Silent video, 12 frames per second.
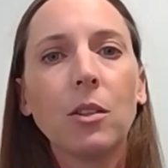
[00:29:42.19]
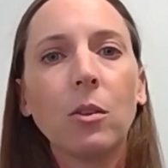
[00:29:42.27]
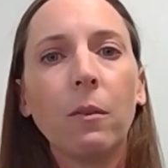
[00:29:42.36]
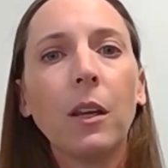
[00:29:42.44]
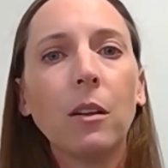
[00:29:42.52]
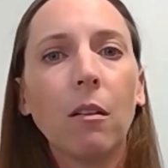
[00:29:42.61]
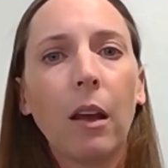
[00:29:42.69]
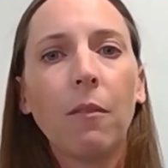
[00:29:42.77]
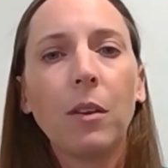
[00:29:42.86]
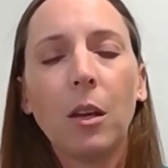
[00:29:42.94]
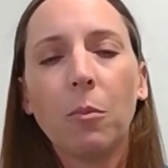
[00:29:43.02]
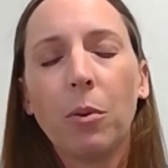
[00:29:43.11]
So if they don't have
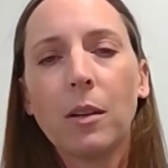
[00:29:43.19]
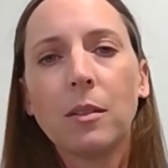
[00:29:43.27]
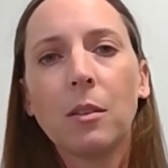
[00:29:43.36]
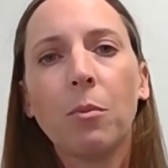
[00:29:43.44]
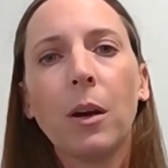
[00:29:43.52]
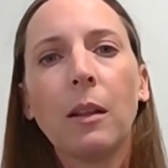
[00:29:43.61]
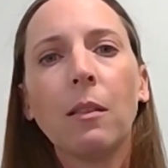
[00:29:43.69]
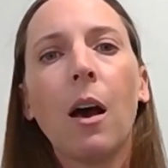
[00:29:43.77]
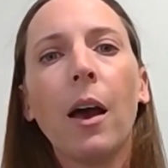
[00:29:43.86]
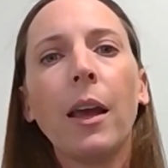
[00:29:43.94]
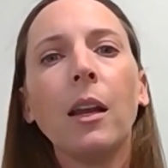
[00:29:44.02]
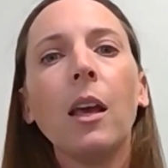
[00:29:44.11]
any impressive bred
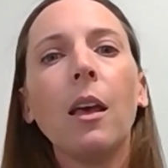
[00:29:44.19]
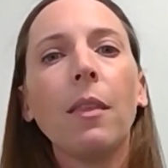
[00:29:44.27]
line,